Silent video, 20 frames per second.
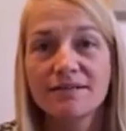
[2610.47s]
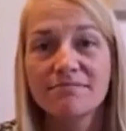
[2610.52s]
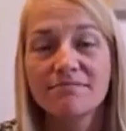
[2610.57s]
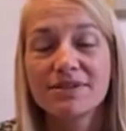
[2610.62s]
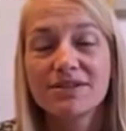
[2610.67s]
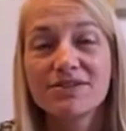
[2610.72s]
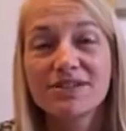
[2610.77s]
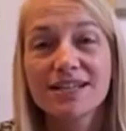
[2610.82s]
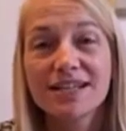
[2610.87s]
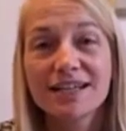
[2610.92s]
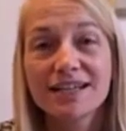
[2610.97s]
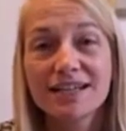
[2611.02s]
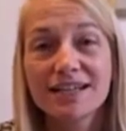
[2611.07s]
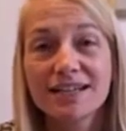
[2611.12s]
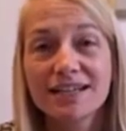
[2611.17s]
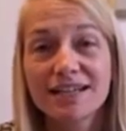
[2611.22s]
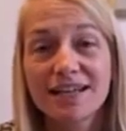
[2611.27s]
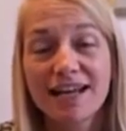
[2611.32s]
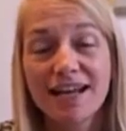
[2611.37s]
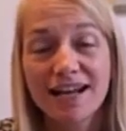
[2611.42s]

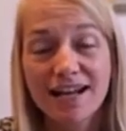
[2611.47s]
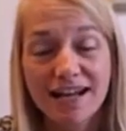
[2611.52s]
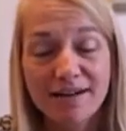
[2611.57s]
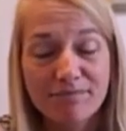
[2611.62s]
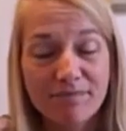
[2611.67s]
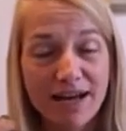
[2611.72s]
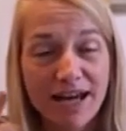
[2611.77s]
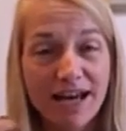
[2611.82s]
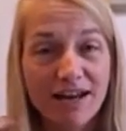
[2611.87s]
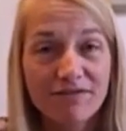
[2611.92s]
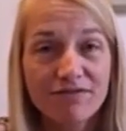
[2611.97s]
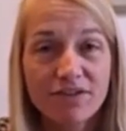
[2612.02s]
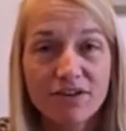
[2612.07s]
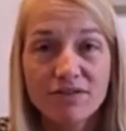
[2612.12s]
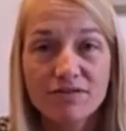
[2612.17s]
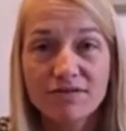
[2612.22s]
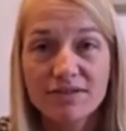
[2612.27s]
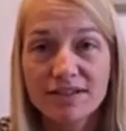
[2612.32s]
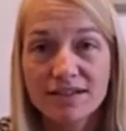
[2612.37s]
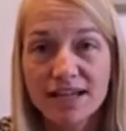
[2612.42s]
music and my
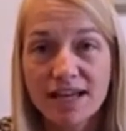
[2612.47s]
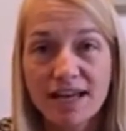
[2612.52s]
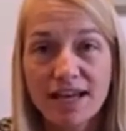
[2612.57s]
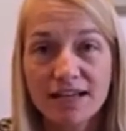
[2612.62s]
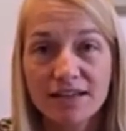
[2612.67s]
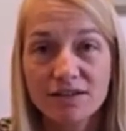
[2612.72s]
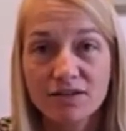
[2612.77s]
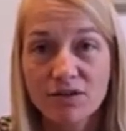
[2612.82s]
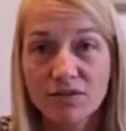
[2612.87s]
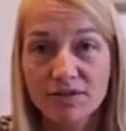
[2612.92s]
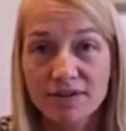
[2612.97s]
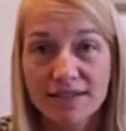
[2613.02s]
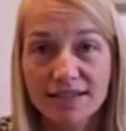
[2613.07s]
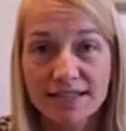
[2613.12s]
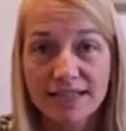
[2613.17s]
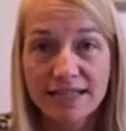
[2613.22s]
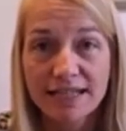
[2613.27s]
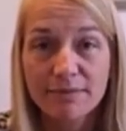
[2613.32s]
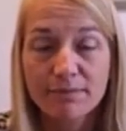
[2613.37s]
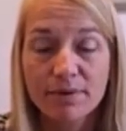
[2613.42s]
headphones and go to
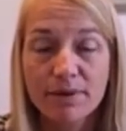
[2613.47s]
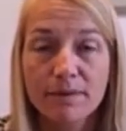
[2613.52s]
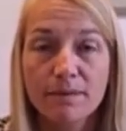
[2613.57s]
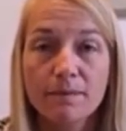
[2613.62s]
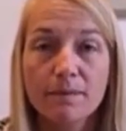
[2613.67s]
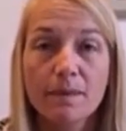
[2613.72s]
sleep.